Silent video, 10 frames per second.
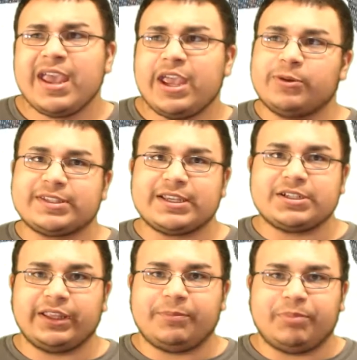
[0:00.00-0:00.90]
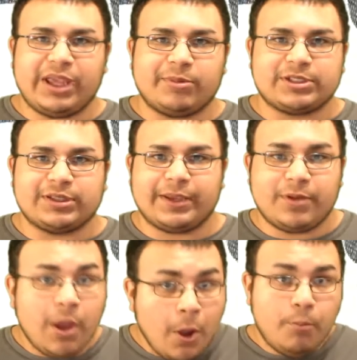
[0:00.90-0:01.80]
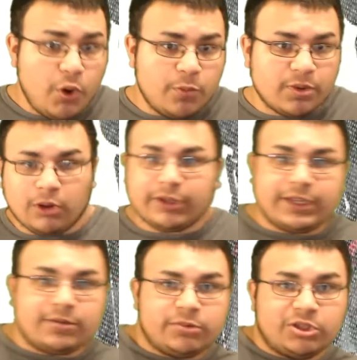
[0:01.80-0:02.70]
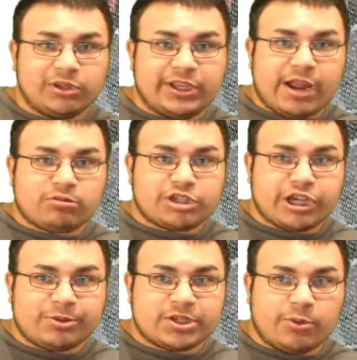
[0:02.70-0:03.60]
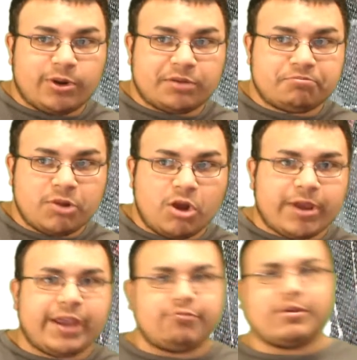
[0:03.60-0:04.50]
It would essentially be able to like, boom, call it in, you lean out, check what's going on, okay,